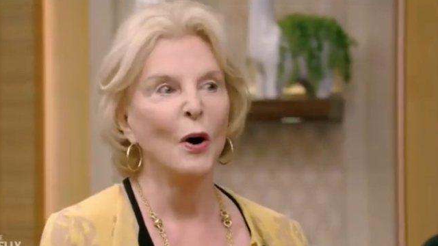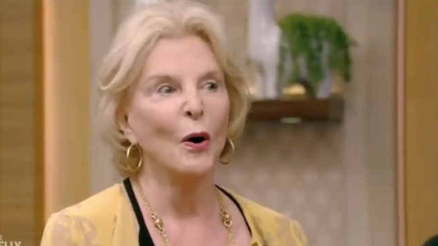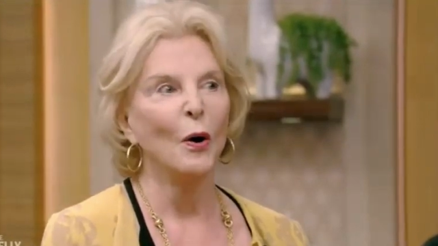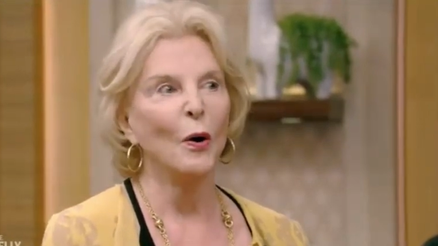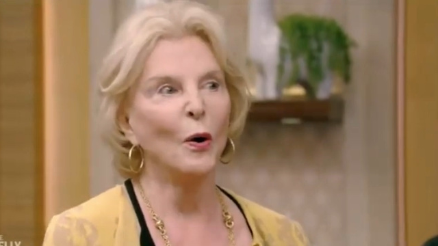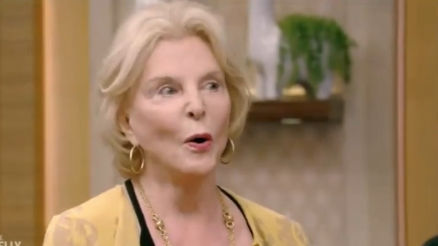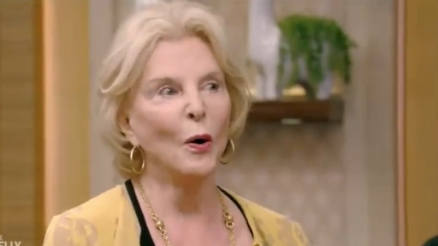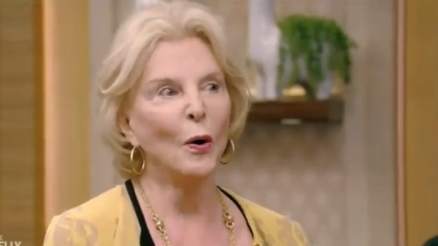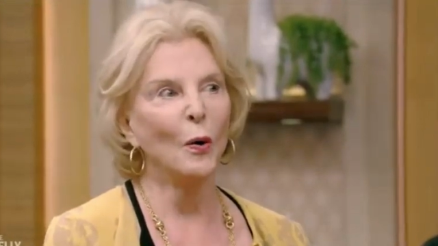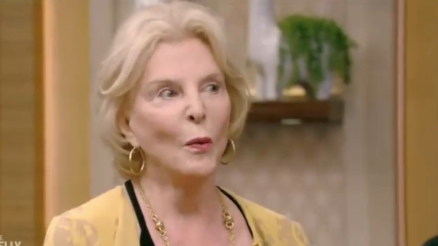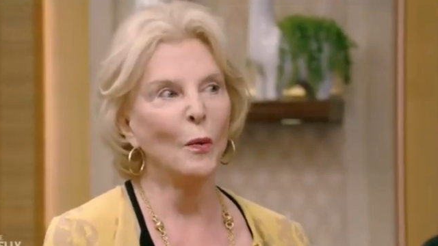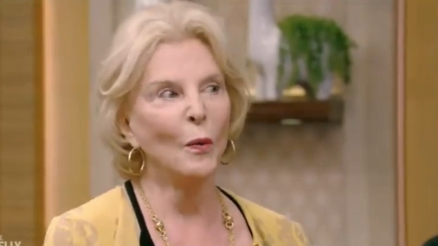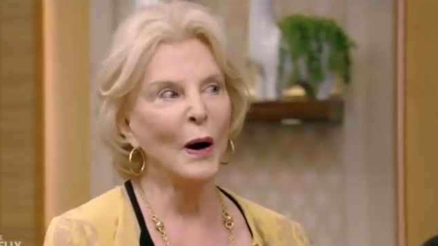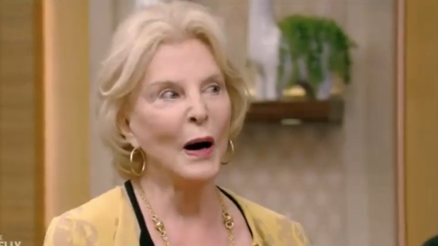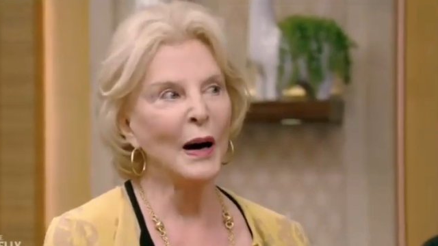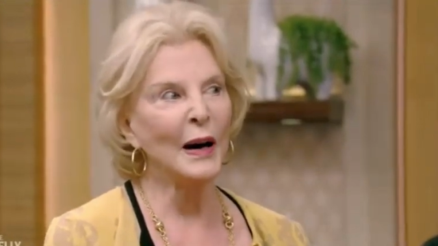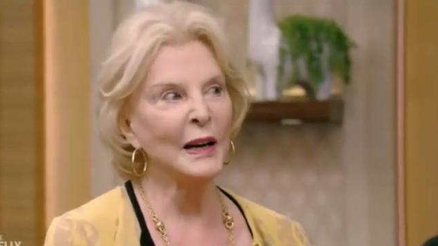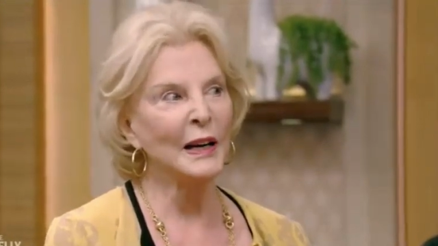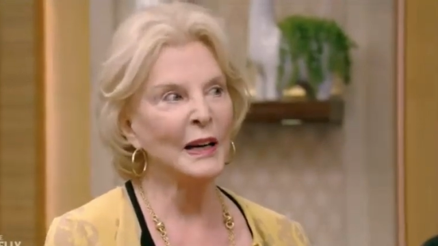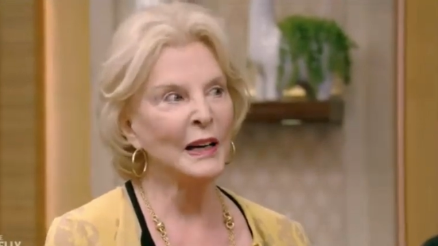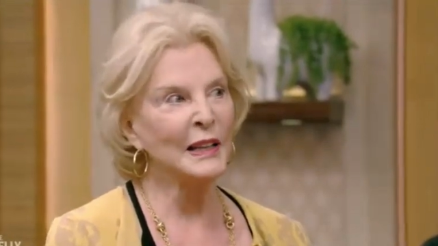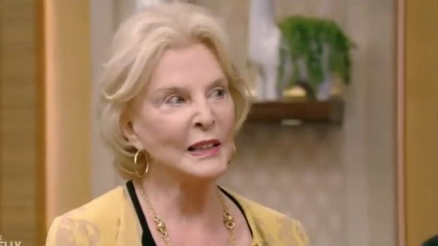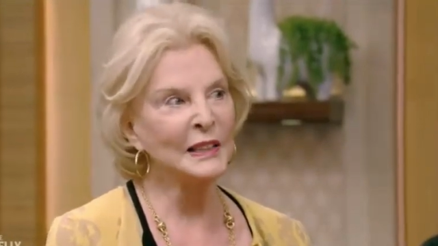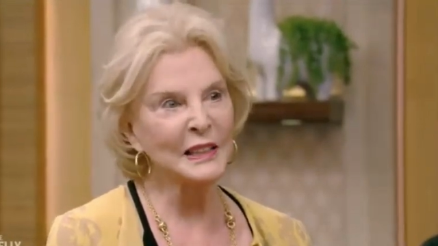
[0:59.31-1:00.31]
or
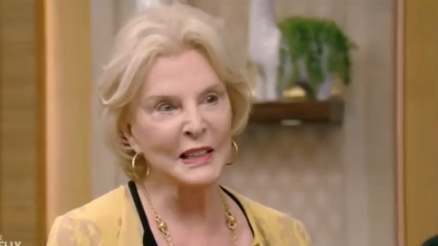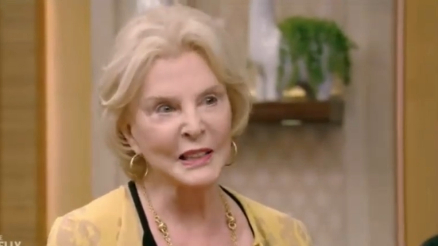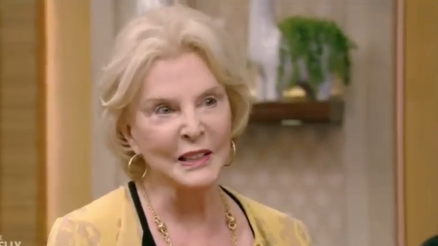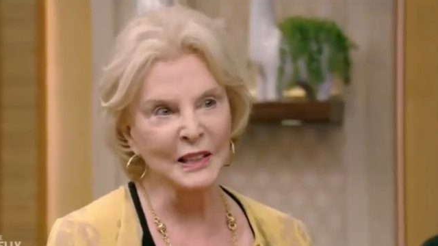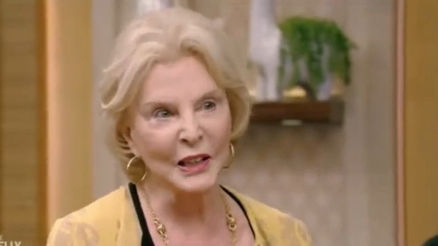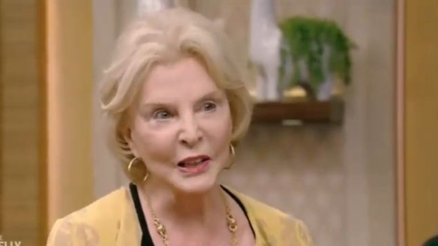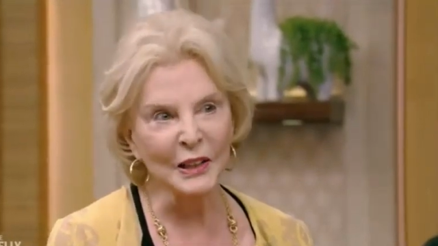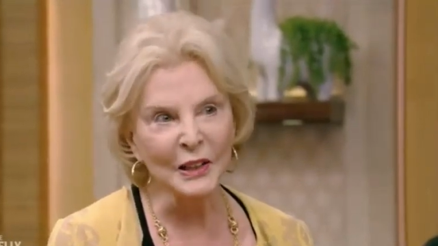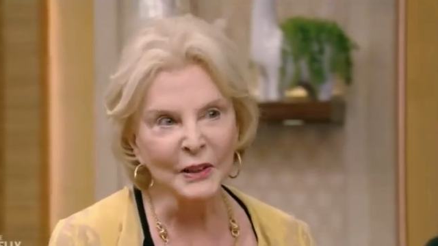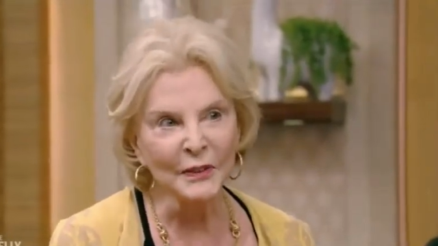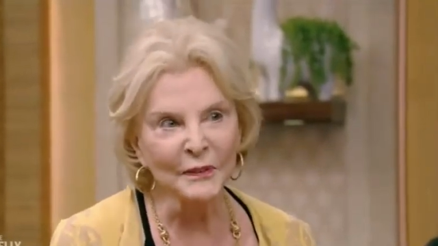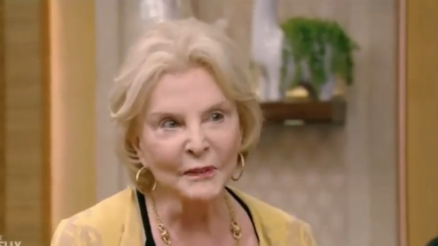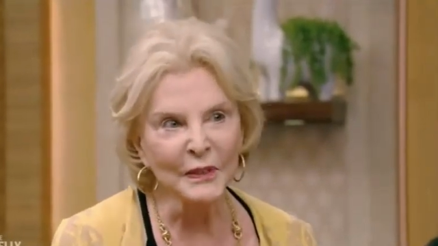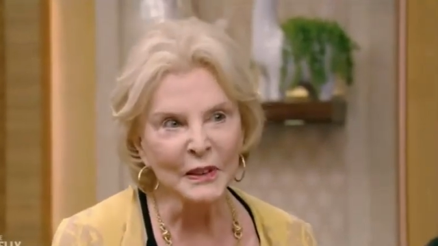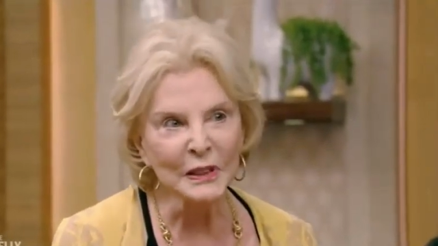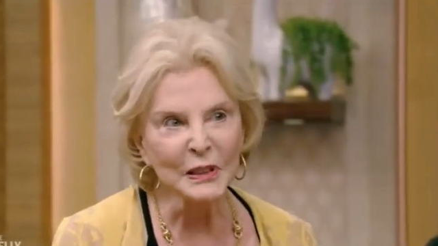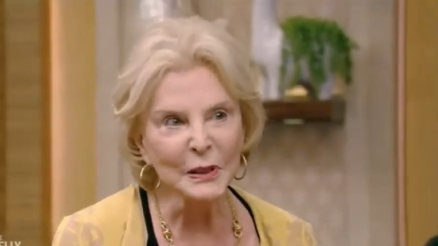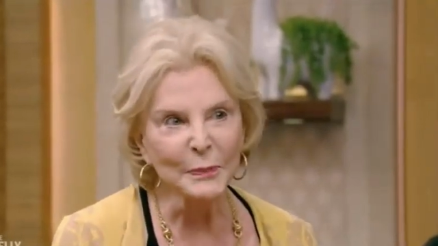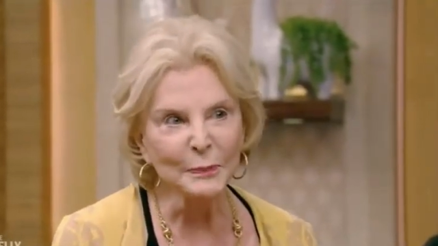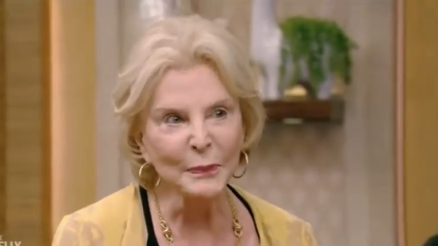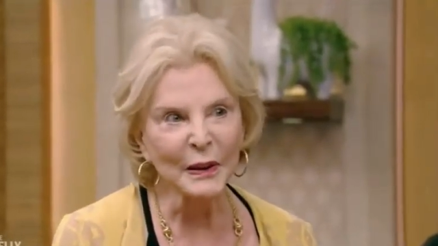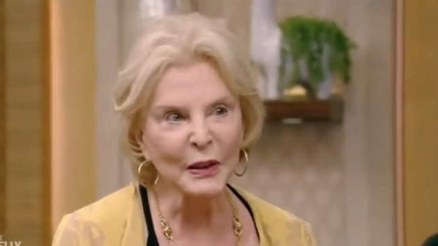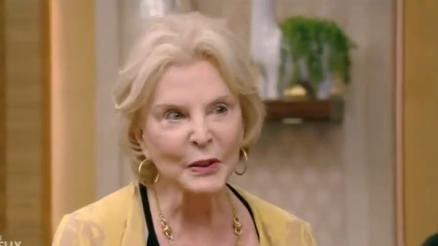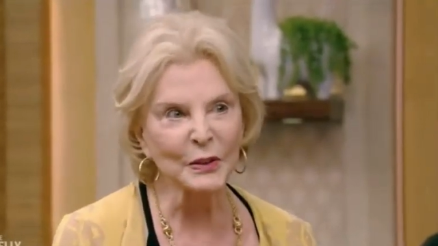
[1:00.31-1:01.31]
why it's
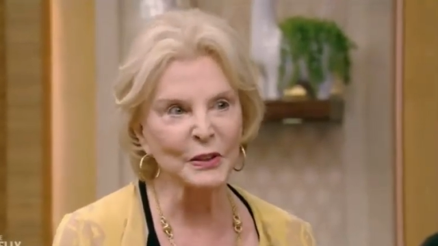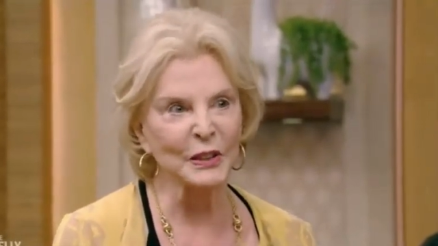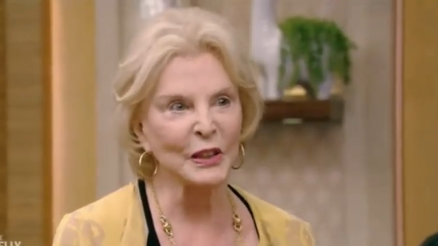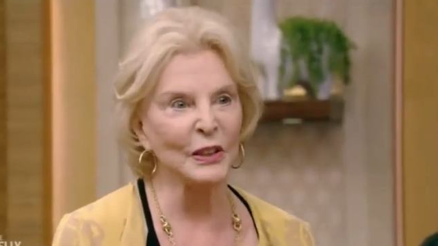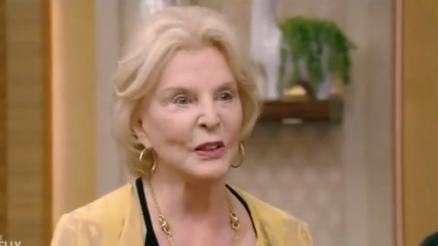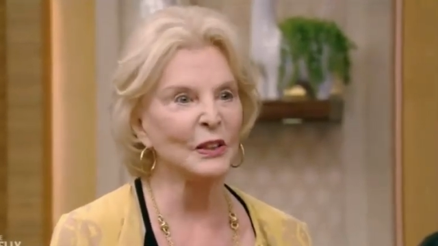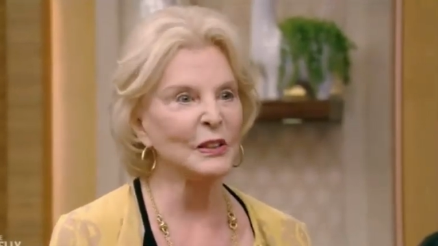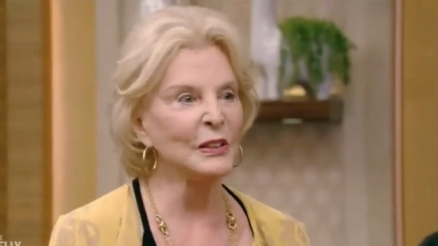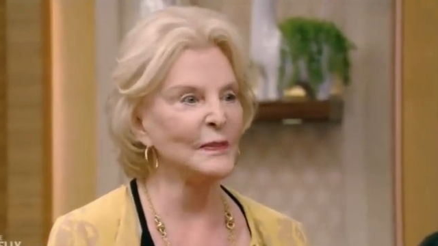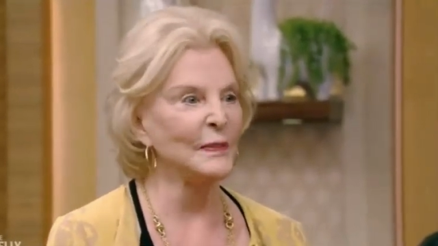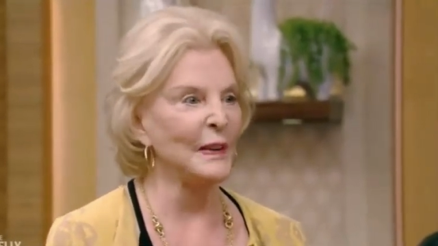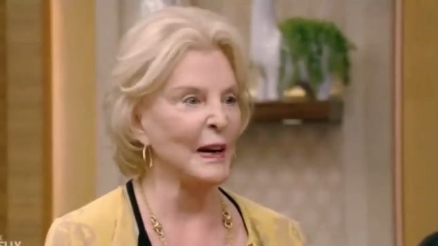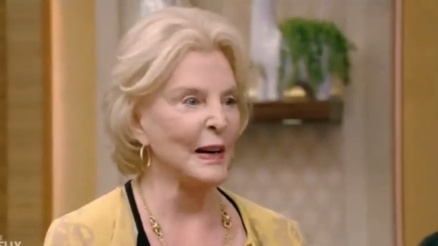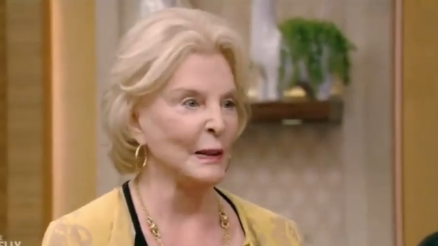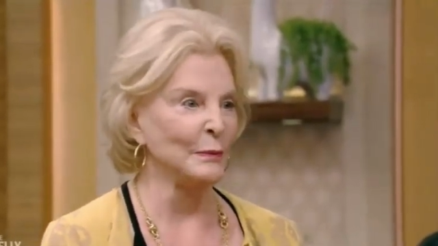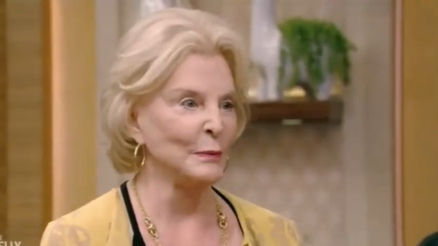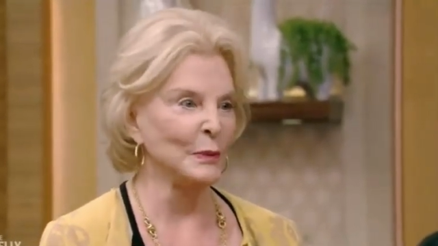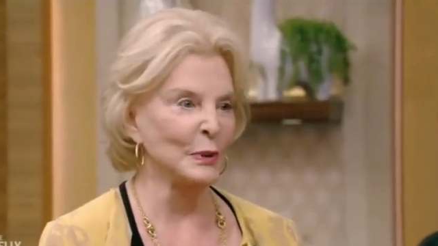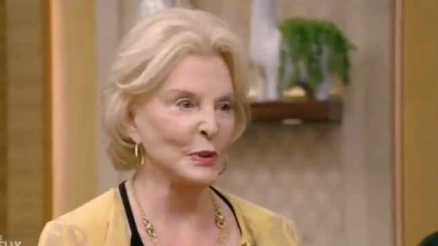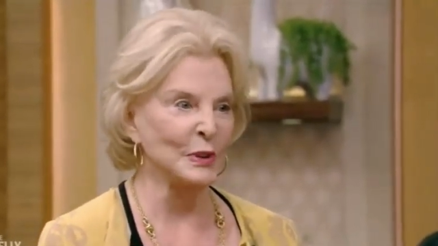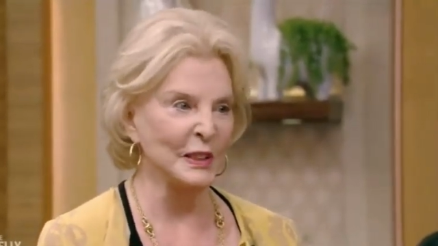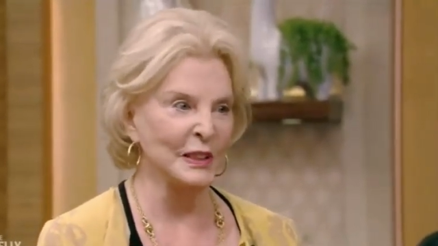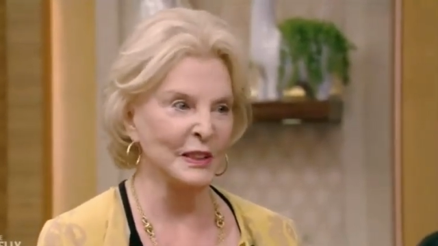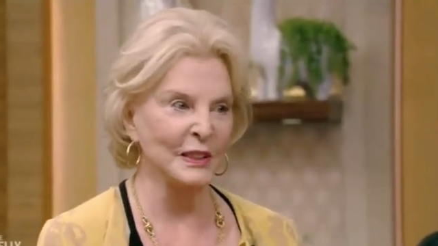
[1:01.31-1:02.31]
nervous, because a lot of
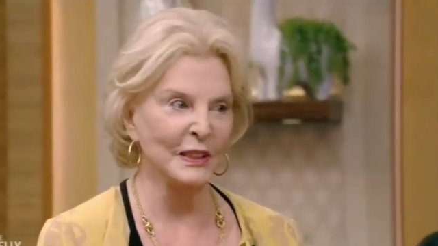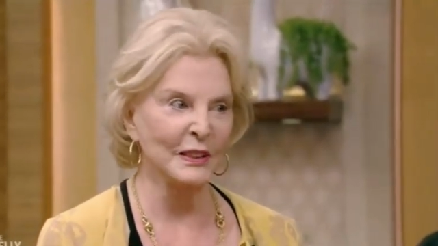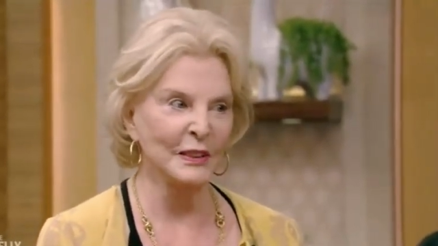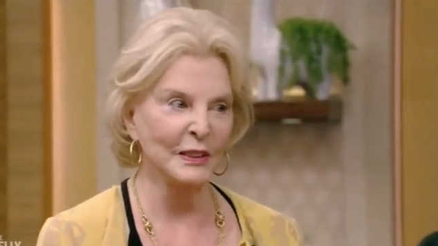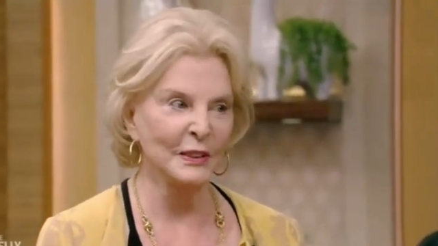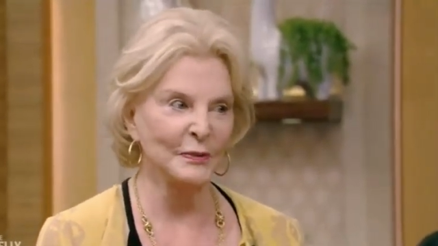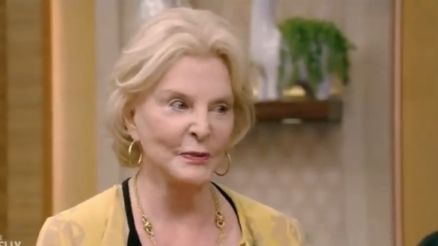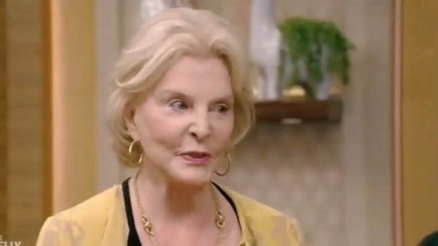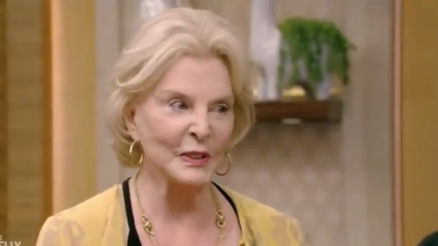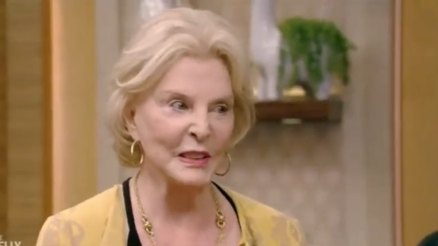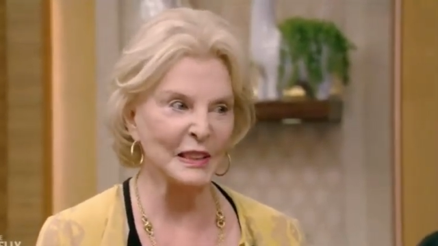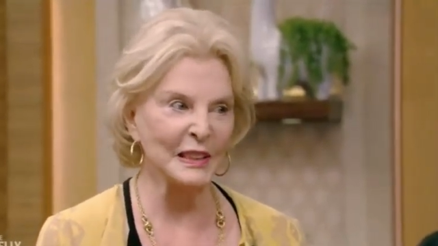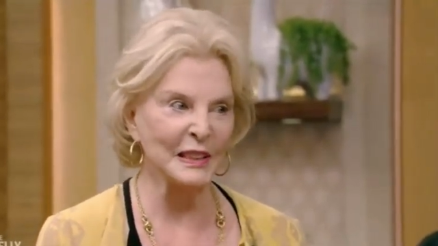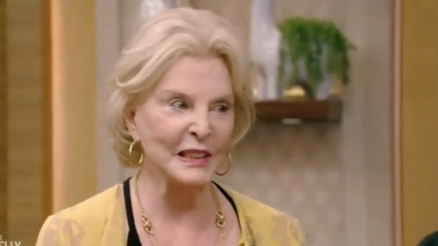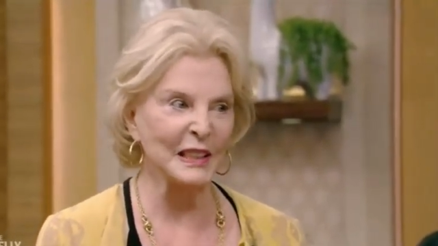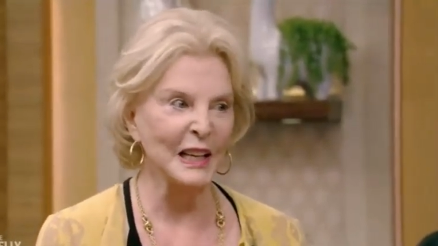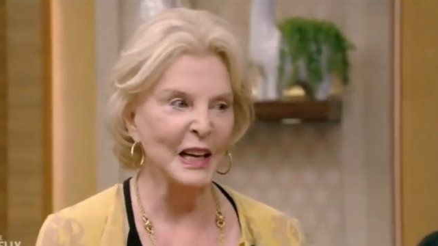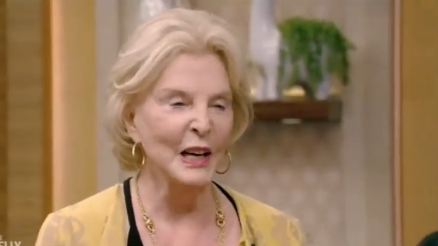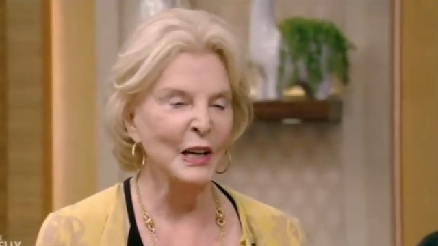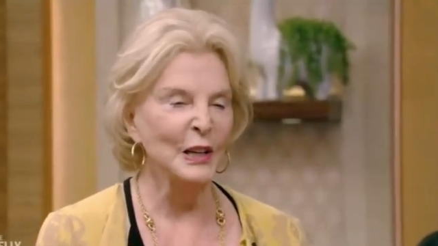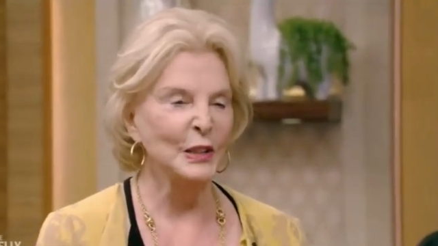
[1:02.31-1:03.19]
animals are nervous.